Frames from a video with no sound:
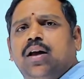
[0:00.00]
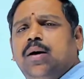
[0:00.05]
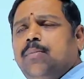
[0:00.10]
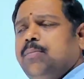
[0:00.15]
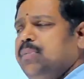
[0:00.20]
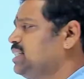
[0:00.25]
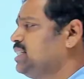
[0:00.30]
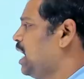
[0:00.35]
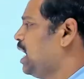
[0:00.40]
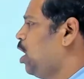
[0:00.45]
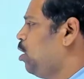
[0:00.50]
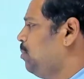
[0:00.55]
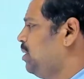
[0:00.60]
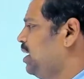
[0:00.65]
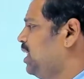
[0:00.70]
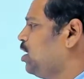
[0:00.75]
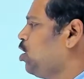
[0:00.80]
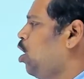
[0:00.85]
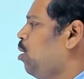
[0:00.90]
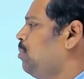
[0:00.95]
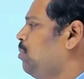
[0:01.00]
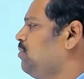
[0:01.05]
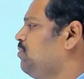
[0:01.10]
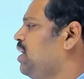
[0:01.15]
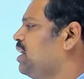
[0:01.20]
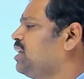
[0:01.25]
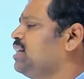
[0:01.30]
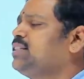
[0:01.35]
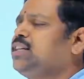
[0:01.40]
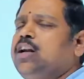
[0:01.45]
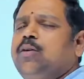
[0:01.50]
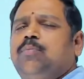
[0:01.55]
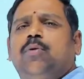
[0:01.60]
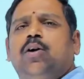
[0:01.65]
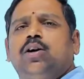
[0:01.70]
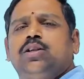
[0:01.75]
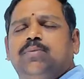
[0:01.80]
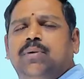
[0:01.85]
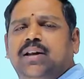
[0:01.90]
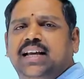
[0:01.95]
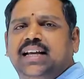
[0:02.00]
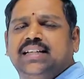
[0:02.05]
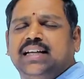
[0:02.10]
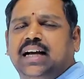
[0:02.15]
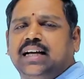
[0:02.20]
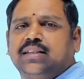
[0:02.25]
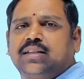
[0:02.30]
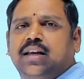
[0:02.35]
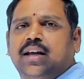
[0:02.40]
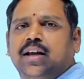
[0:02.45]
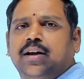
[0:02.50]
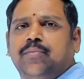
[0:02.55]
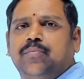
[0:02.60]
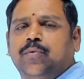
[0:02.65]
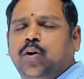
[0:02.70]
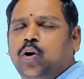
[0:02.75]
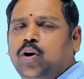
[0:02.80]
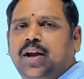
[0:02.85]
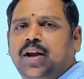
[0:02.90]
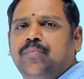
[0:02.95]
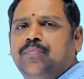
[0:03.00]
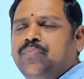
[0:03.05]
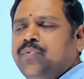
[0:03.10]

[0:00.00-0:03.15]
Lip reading: Means how many common factors are possible, he is asking. Okay.